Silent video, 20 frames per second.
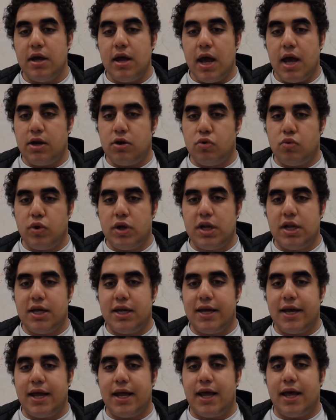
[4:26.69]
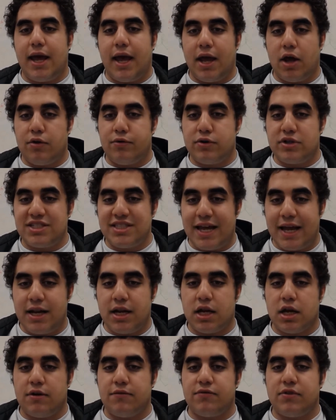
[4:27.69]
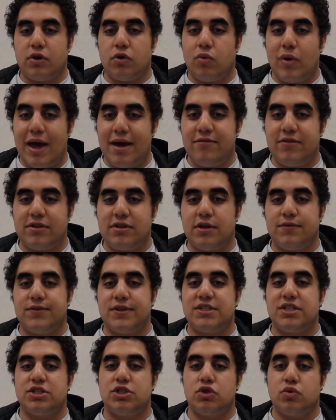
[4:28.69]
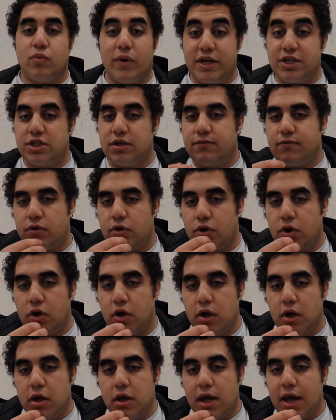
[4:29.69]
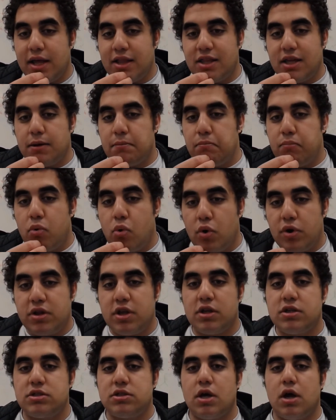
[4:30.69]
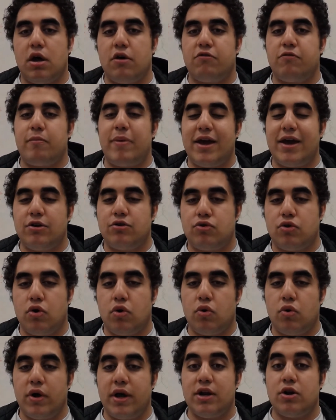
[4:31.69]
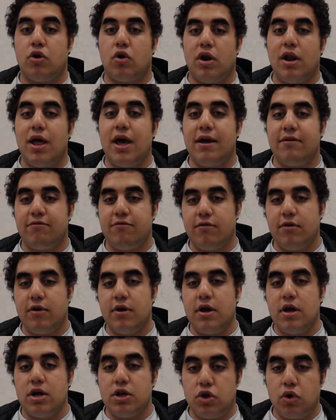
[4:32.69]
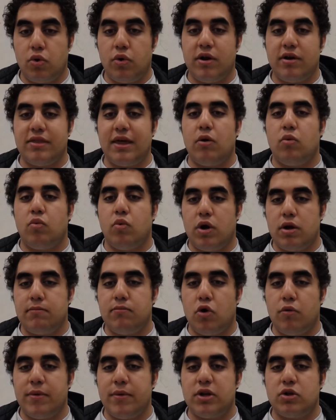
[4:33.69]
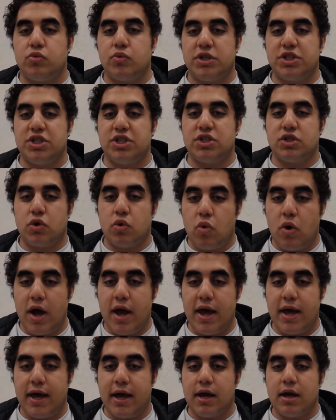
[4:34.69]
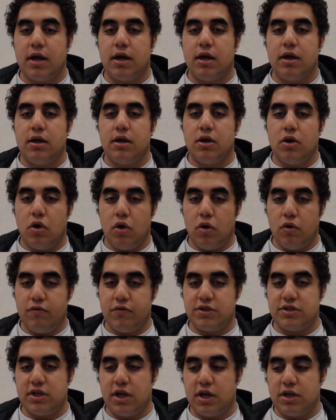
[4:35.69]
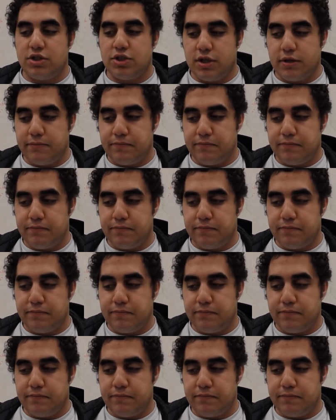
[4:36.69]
And you really get an understanding of the gravity of the situation for her and the importance of Pedro in her life during that one moment where she's crying over Sanji.